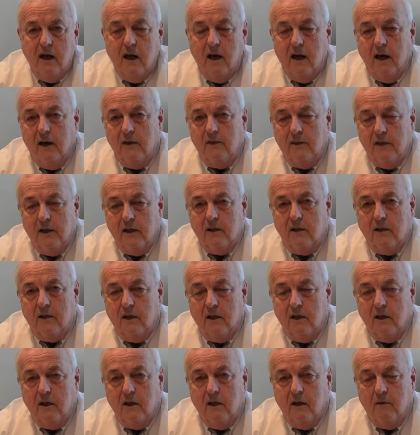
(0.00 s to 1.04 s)
I think
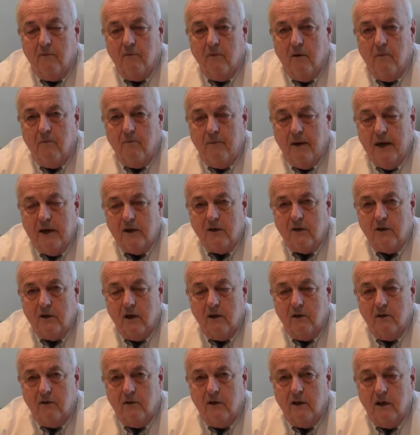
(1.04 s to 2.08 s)
the best
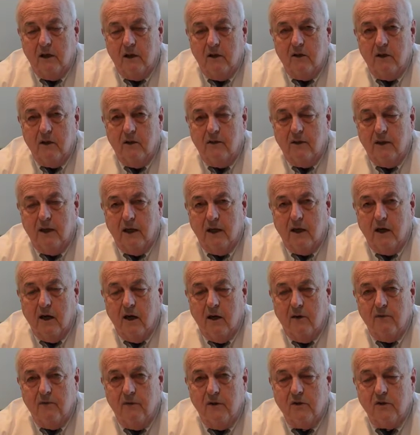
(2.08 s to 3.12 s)
thing to think
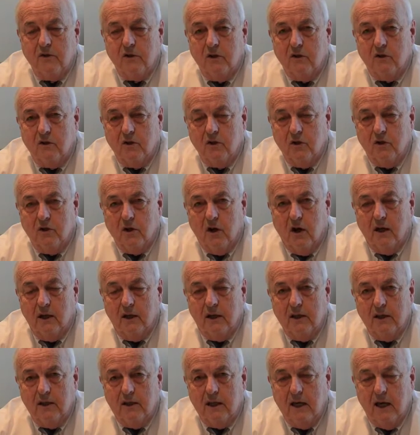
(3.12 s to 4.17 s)
of is it's a
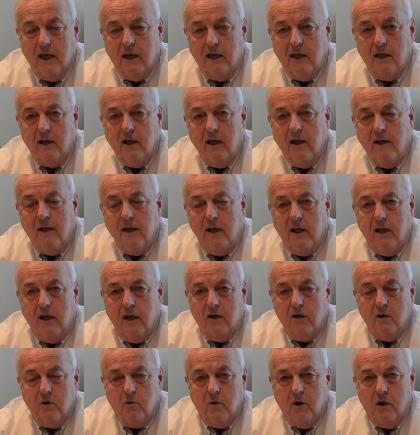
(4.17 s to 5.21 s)
target date,
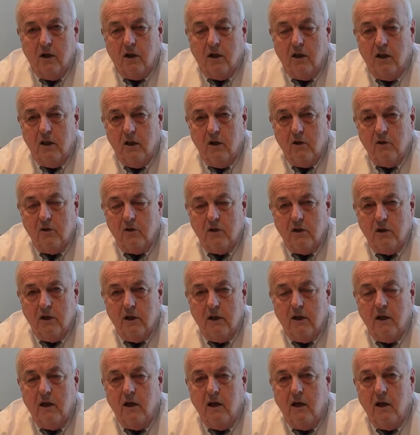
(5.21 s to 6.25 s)
and to work
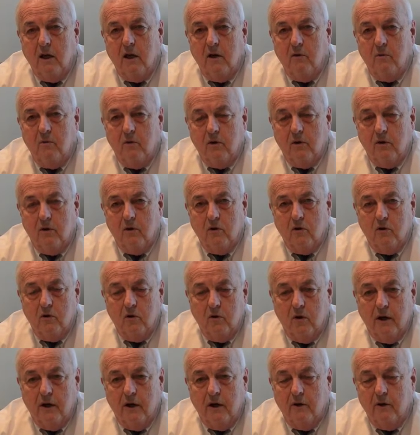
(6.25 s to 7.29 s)
closely with your
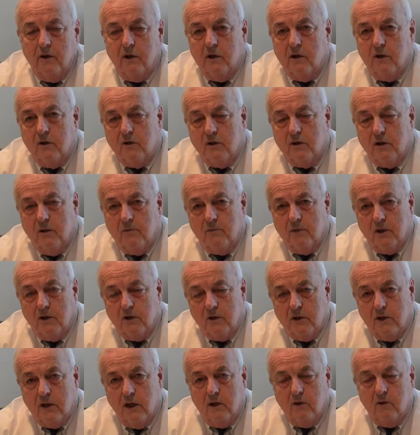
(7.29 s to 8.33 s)
lawyer and to some
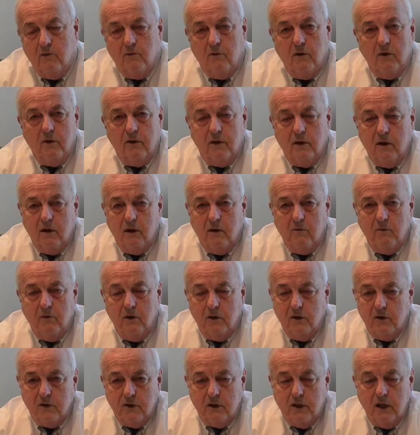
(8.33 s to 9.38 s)
extent with the
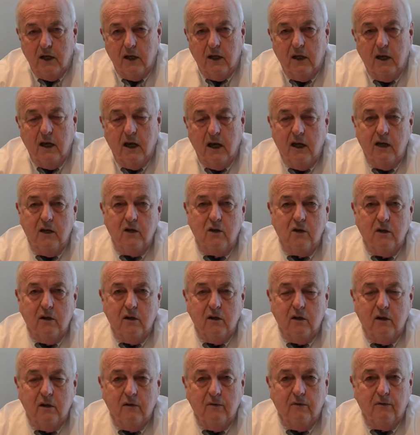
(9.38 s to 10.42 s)
real estate agent,
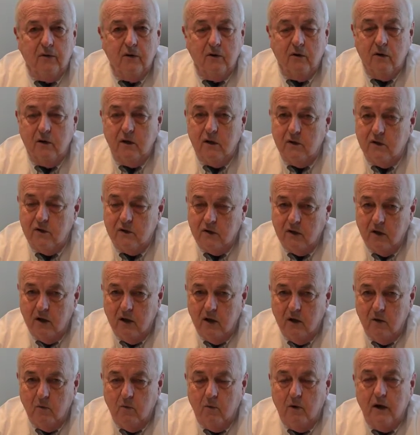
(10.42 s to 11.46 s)
if there is
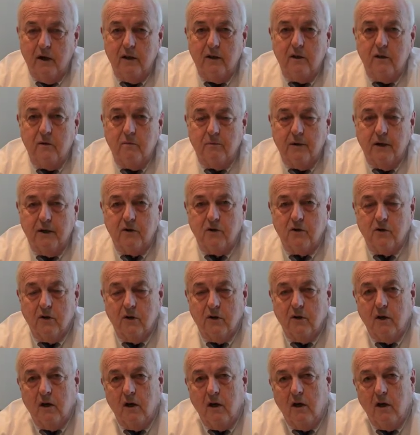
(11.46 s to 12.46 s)
one in the picture,